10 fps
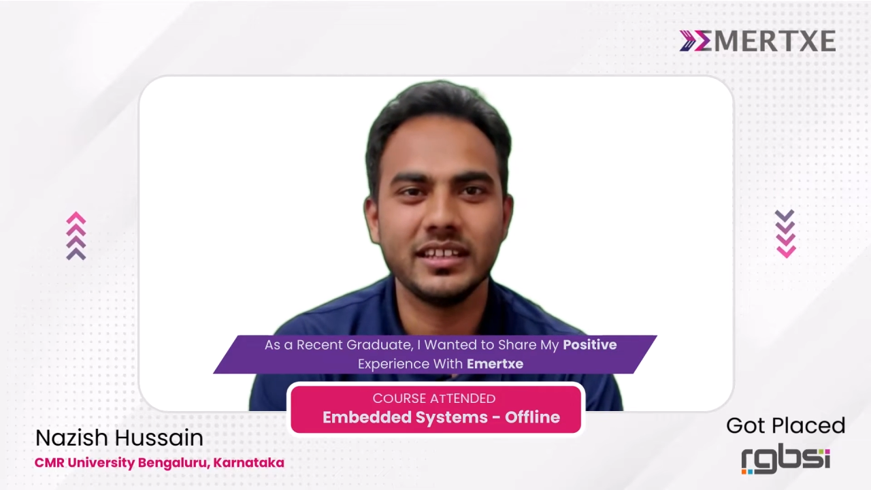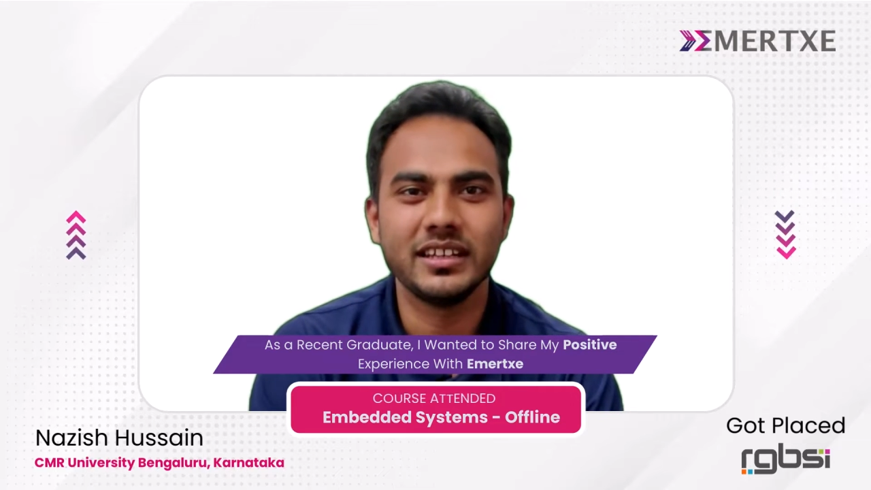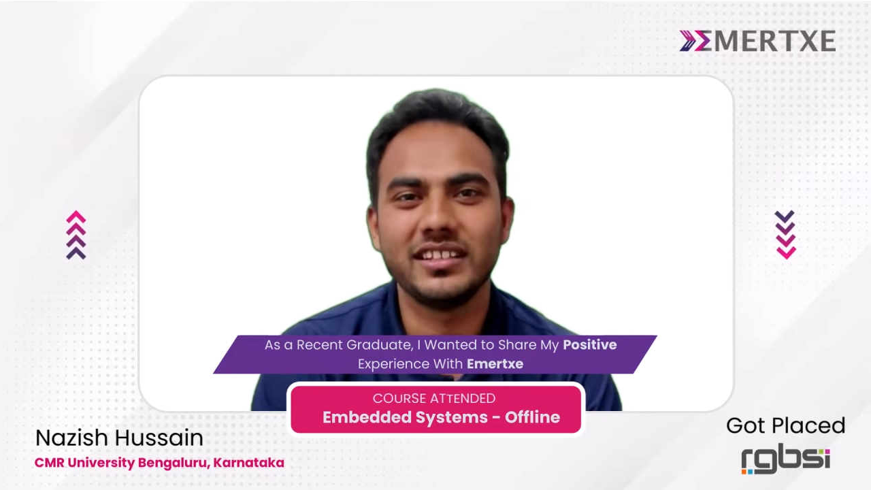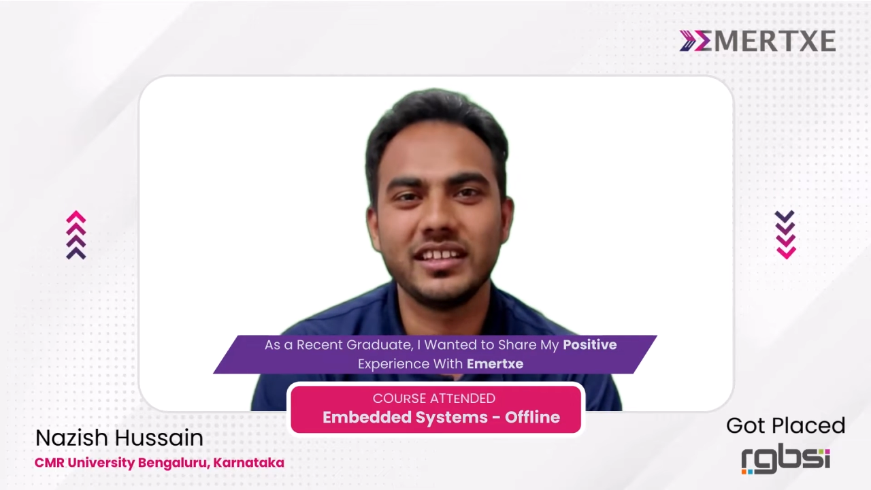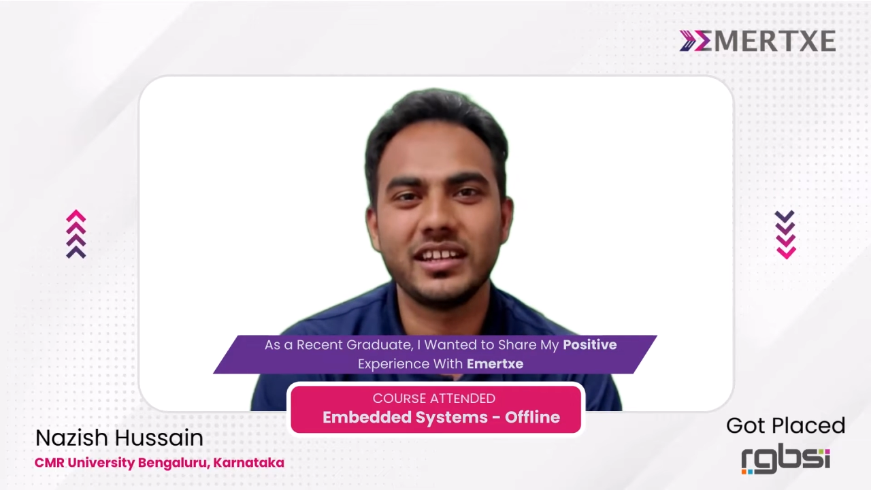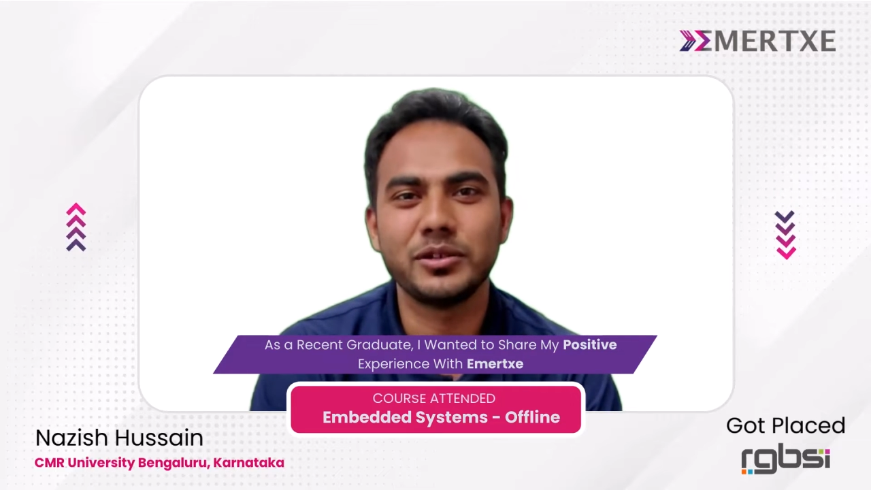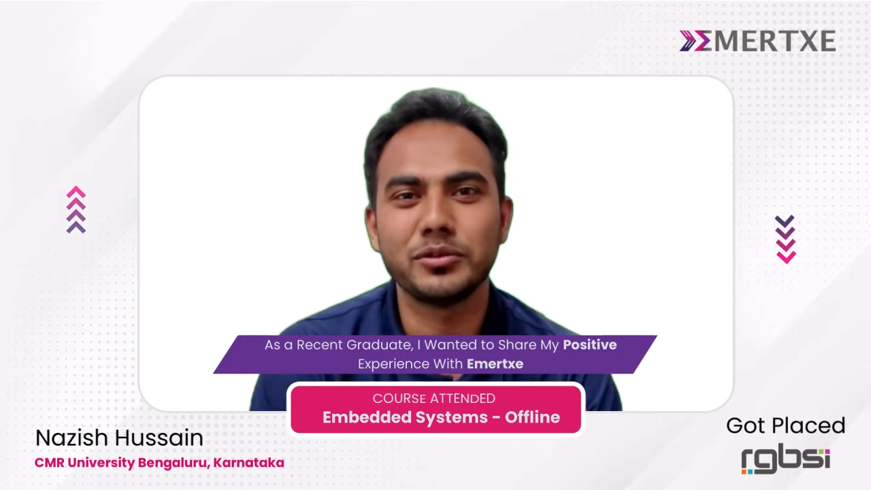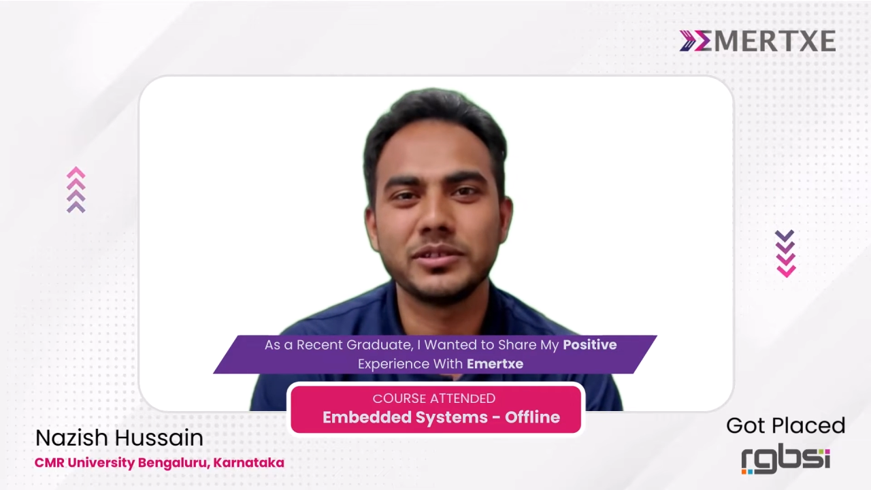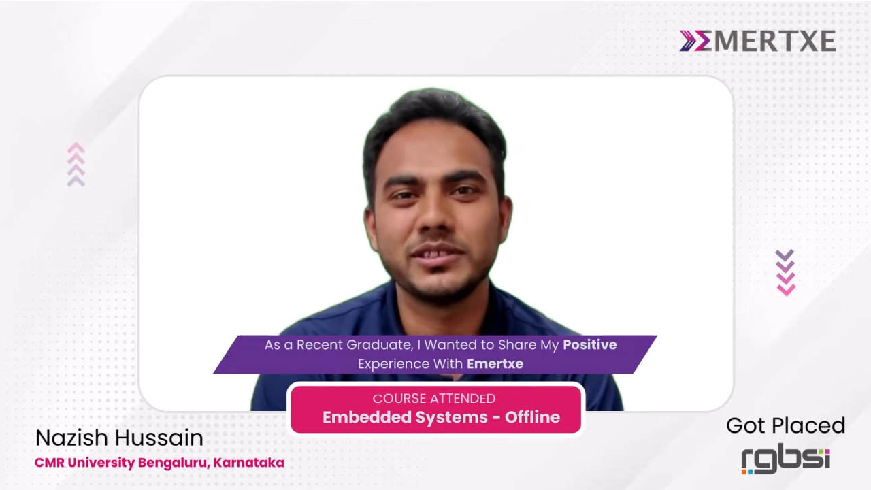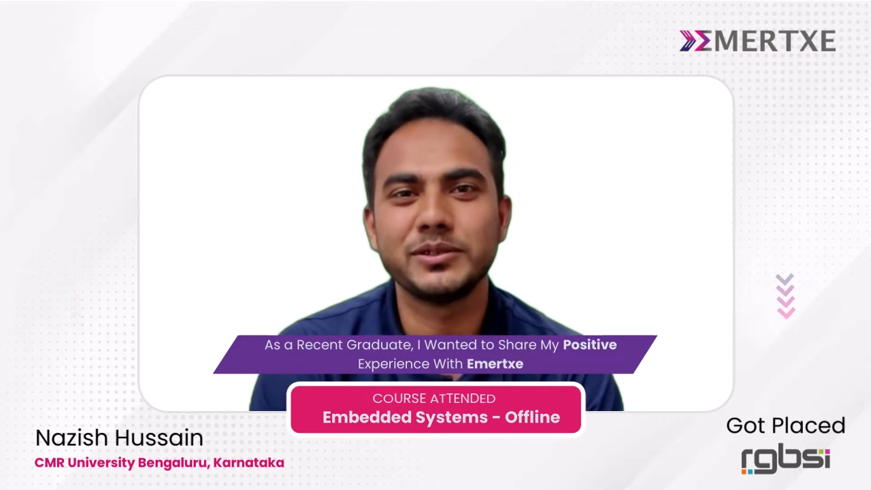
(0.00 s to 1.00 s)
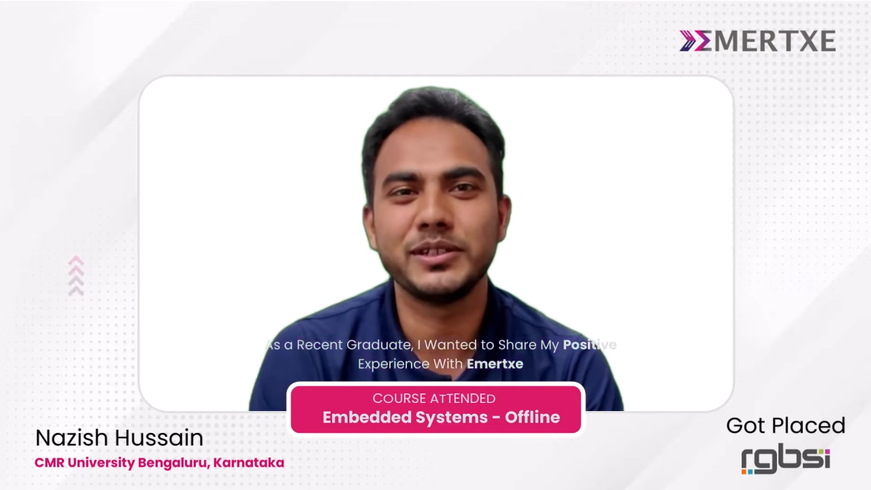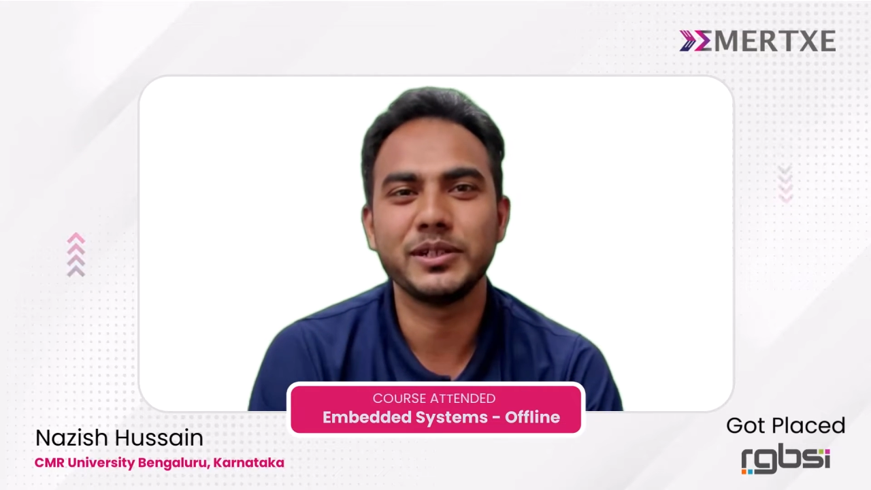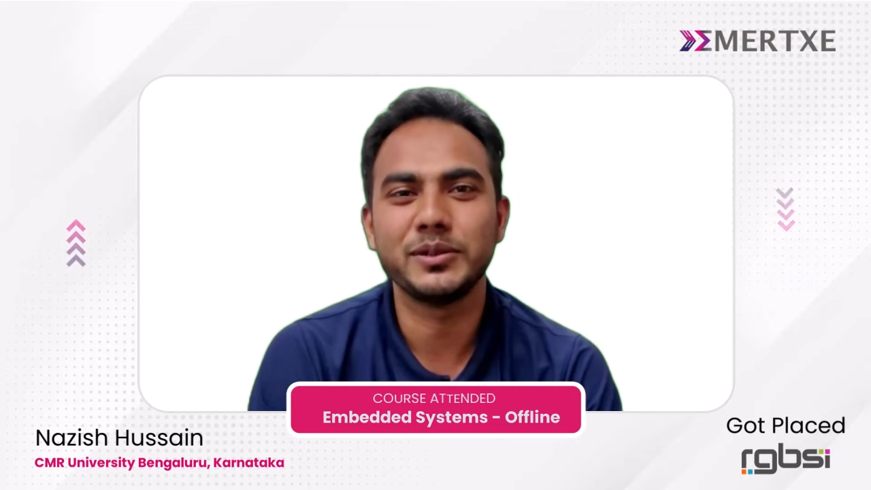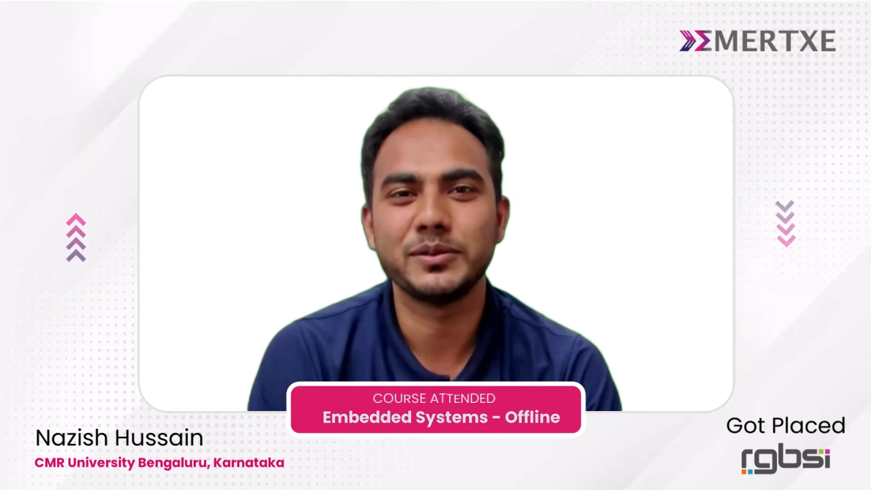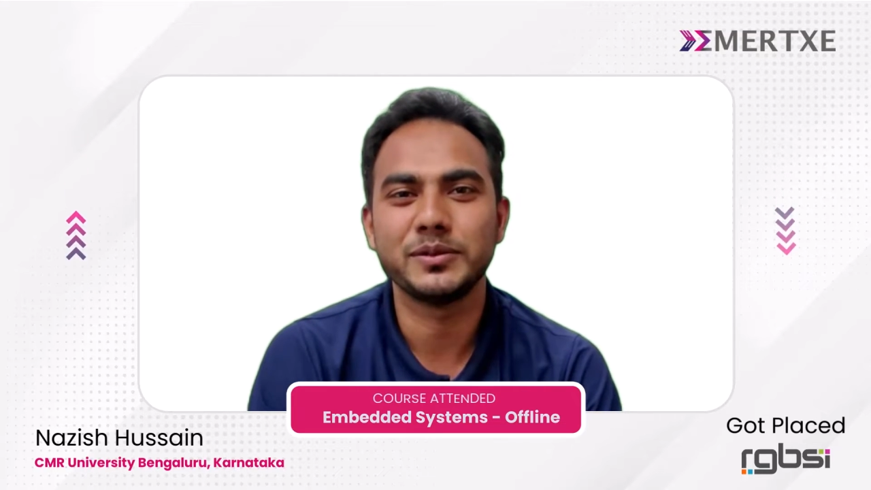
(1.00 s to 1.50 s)
in the year
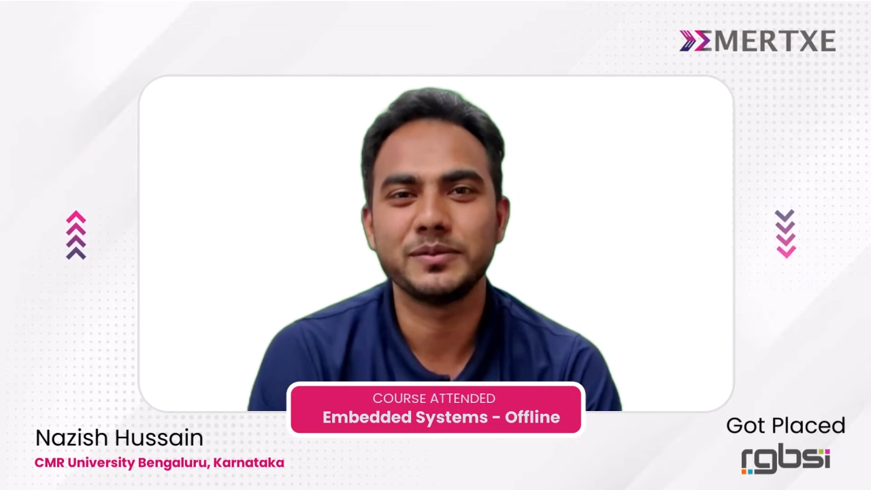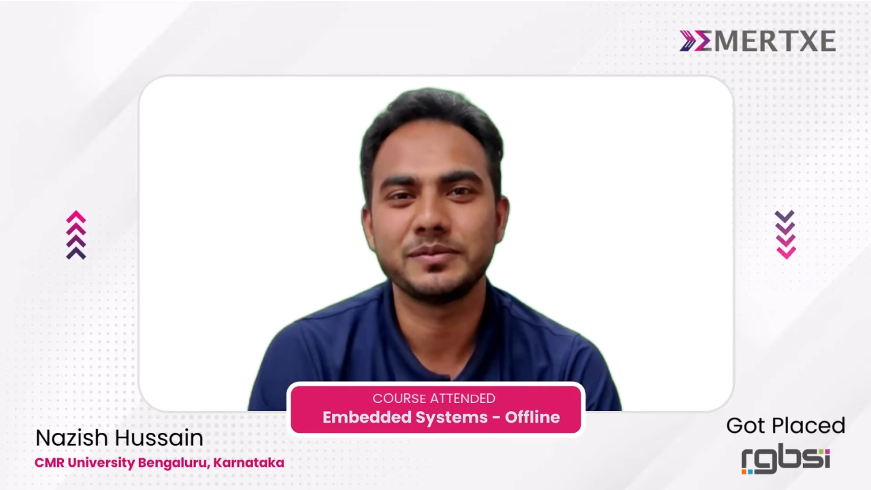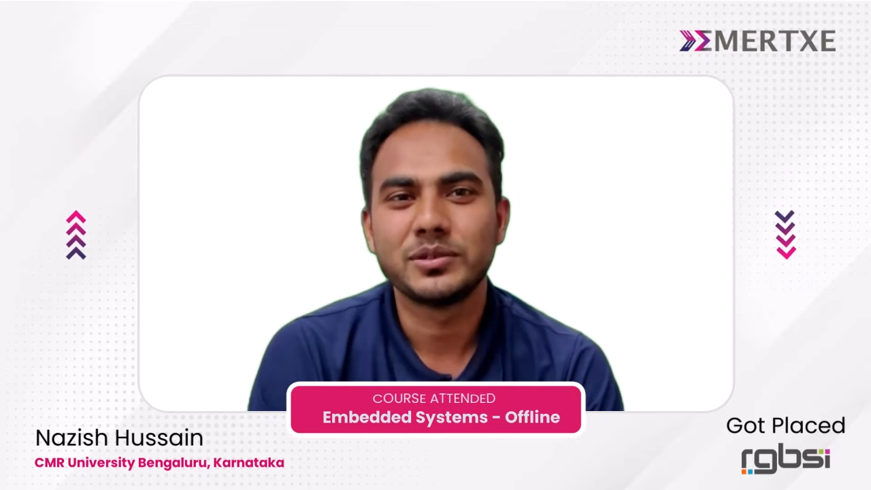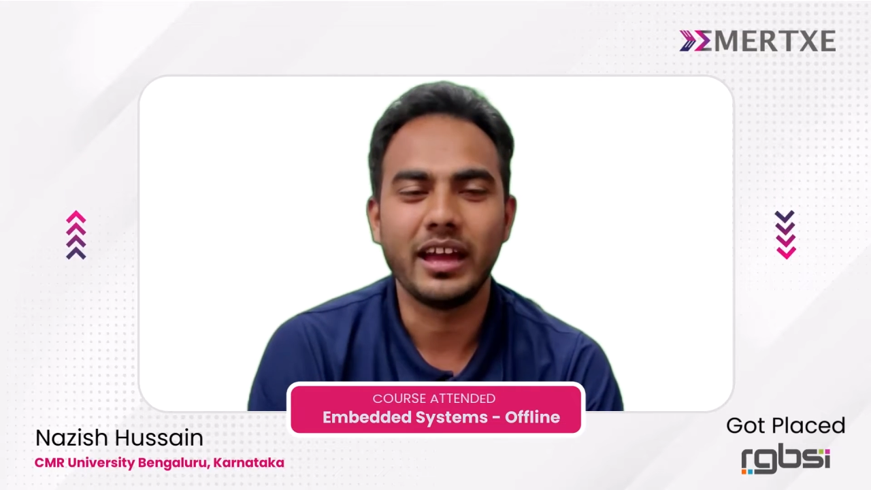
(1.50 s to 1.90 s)
2022